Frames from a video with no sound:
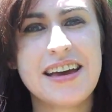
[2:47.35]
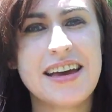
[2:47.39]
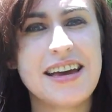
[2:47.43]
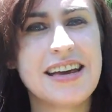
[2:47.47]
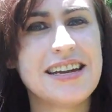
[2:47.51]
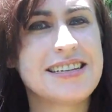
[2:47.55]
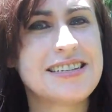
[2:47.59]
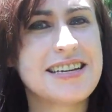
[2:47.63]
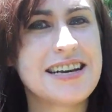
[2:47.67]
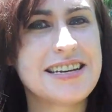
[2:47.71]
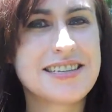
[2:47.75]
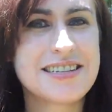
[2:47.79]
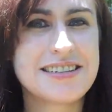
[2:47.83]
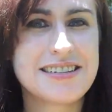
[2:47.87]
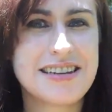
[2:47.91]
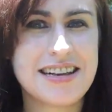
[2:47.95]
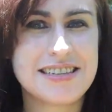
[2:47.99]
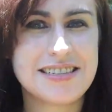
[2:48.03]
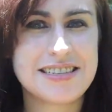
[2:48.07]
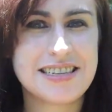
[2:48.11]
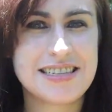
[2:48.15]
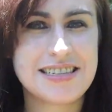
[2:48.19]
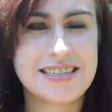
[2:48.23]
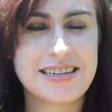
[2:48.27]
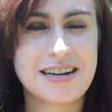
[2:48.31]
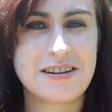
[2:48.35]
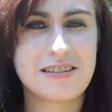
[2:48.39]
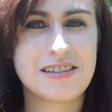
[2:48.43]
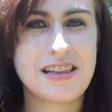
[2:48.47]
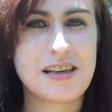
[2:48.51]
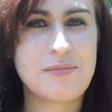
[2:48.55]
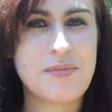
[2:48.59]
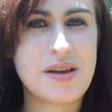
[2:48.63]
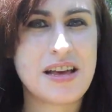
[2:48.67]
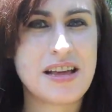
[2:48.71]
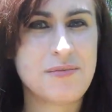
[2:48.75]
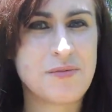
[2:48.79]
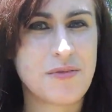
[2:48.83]
It doesn't necessarily
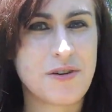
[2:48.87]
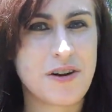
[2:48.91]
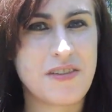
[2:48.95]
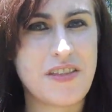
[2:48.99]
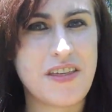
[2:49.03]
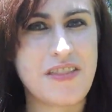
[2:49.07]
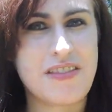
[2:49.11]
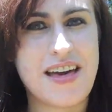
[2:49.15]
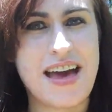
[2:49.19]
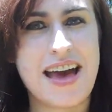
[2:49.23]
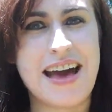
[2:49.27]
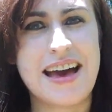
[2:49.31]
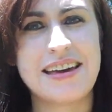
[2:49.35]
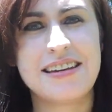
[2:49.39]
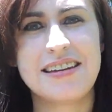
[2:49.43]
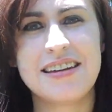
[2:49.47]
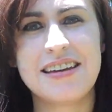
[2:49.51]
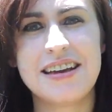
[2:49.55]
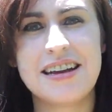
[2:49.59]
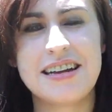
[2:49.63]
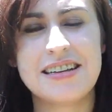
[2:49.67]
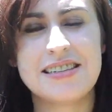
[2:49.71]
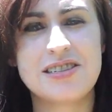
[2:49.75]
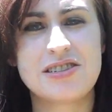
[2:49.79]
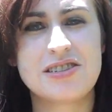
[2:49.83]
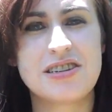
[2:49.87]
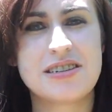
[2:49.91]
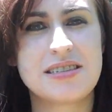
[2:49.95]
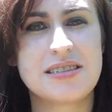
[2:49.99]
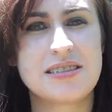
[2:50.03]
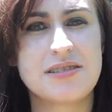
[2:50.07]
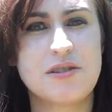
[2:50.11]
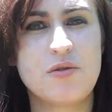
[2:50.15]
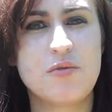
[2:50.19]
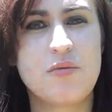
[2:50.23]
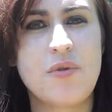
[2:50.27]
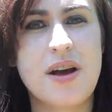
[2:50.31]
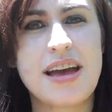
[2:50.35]
mean more than that. It's
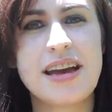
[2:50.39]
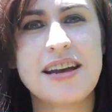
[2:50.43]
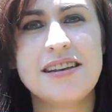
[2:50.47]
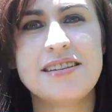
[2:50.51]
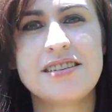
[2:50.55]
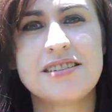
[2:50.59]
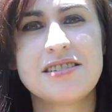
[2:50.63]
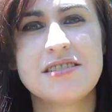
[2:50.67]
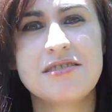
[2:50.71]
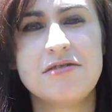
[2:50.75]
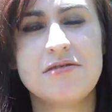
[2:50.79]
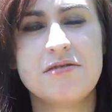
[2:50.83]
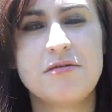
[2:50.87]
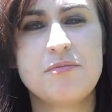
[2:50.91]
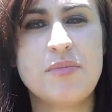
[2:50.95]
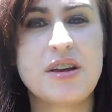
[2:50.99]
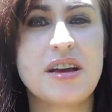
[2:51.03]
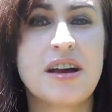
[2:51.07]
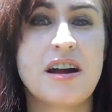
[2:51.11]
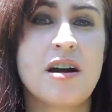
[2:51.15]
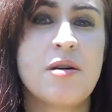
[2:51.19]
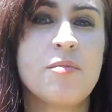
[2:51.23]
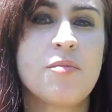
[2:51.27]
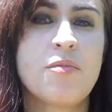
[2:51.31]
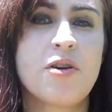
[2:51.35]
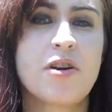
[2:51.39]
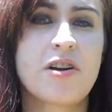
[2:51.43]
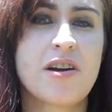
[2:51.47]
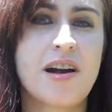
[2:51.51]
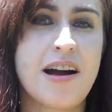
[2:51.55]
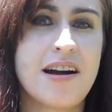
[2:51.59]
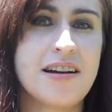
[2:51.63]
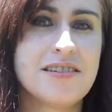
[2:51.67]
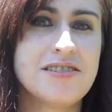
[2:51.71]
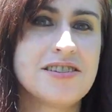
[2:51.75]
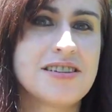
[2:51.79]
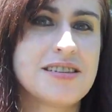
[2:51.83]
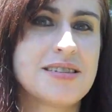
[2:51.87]
just a way to become more
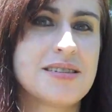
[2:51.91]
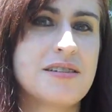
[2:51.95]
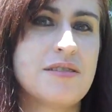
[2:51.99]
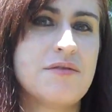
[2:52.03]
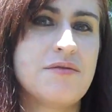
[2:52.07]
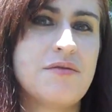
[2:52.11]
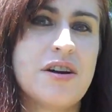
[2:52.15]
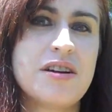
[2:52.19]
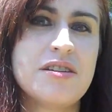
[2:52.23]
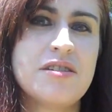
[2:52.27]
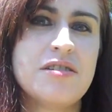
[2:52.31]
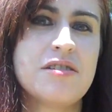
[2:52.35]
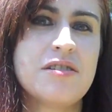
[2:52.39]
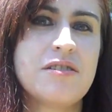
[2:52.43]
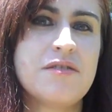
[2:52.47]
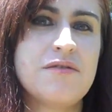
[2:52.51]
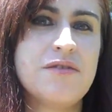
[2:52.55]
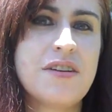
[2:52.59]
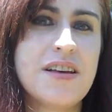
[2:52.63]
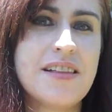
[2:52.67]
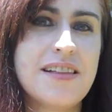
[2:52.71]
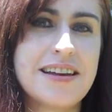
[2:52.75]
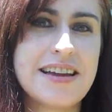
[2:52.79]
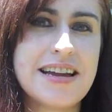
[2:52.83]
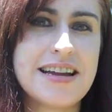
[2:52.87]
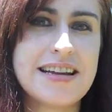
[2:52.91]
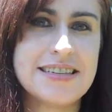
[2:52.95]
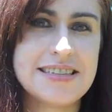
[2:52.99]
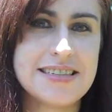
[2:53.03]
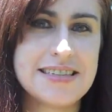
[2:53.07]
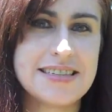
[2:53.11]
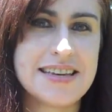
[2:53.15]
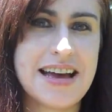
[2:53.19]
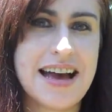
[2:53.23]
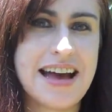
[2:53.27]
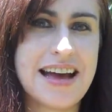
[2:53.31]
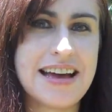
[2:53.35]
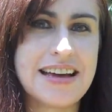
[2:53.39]
conscious of what you're feeling
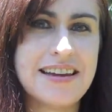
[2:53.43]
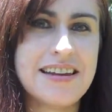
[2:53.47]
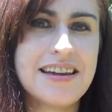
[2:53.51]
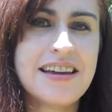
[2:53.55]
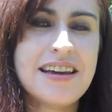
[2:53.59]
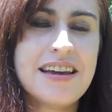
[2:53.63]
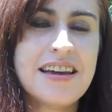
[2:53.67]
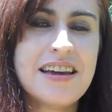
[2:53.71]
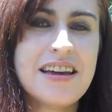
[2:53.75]
inside.